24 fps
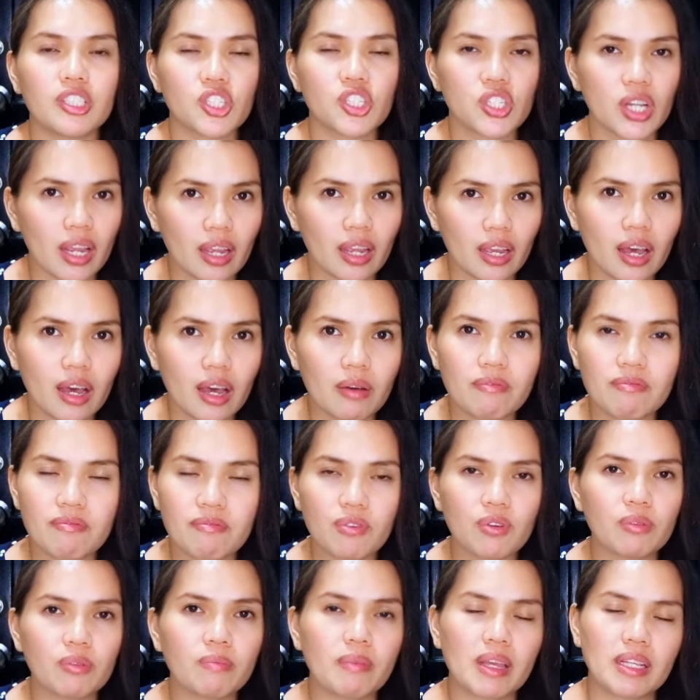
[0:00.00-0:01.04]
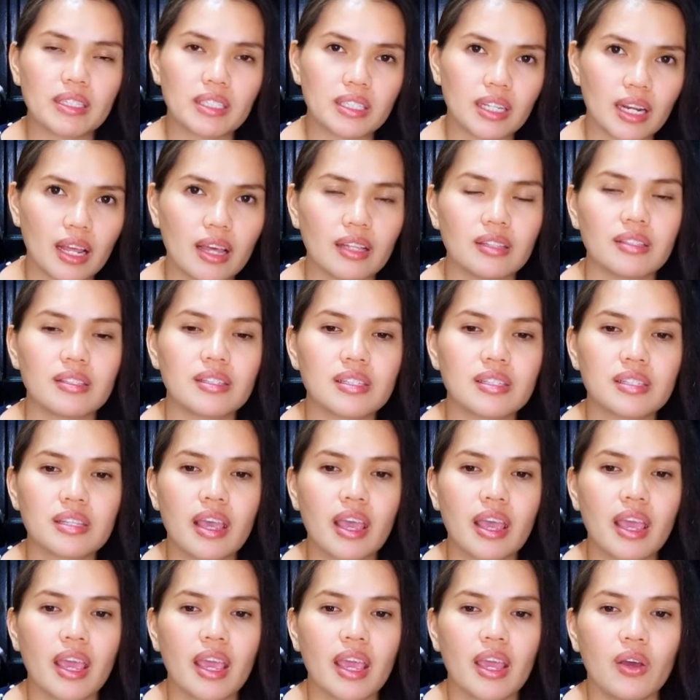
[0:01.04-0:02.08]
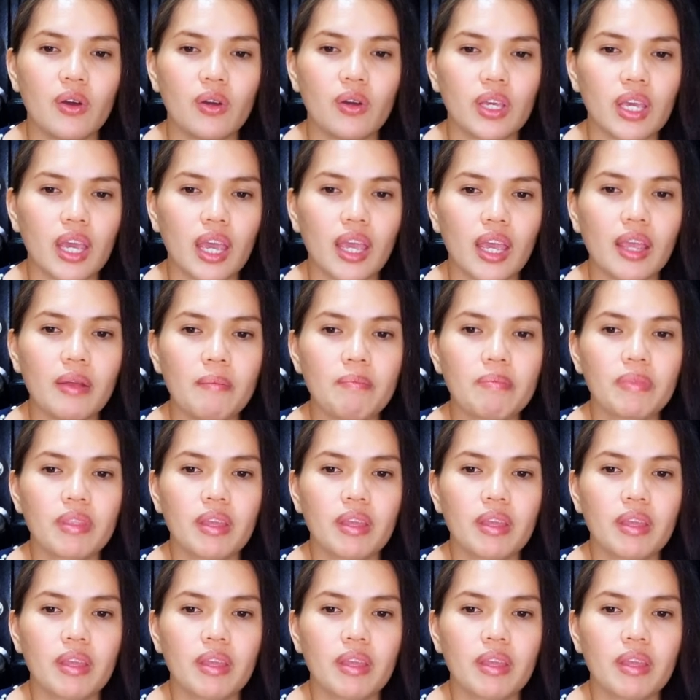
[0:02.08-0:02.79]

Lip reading: checkup, full maintenance, okay?